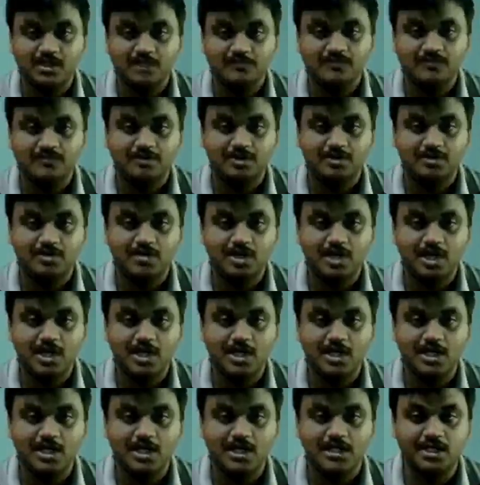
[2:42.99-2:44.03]
If you want to
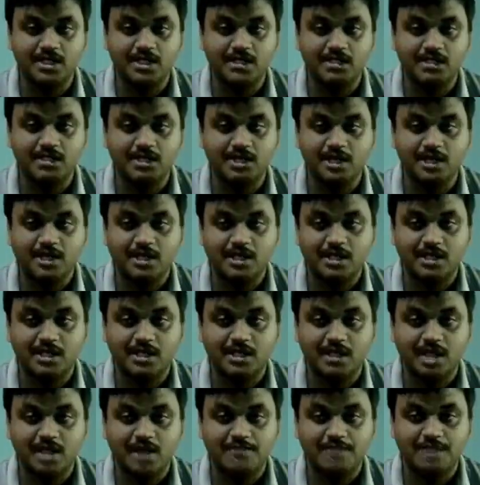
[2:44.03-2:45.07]
edit, like
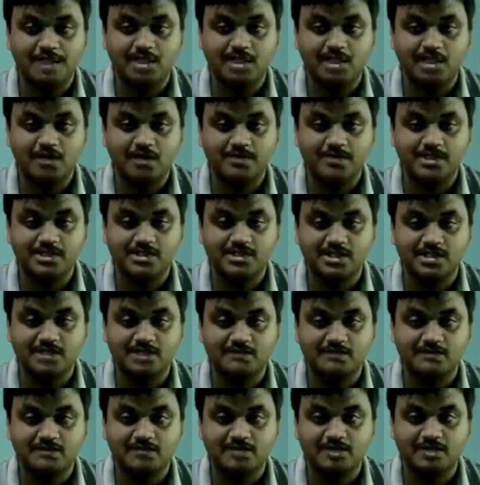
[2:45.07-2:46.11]
update operation,
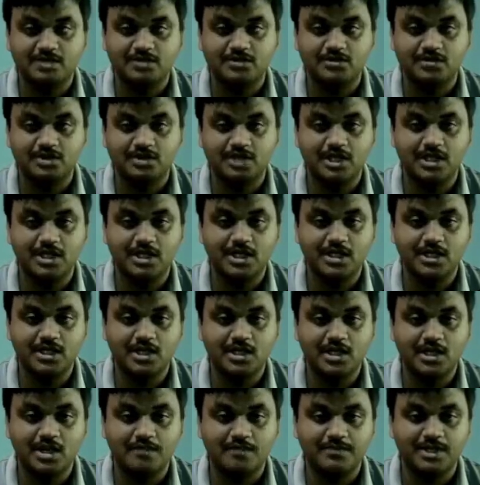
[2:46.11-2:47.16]
if you want to edit
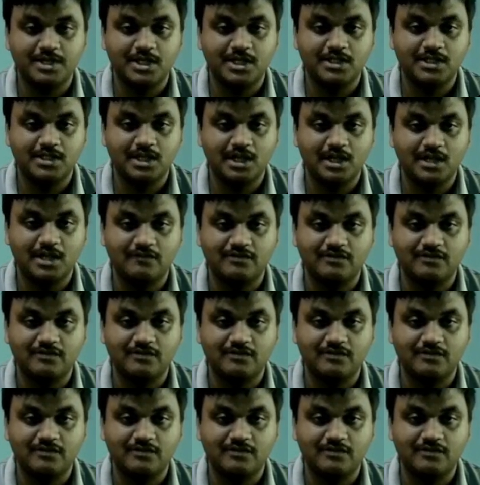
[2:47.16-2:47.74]
or update the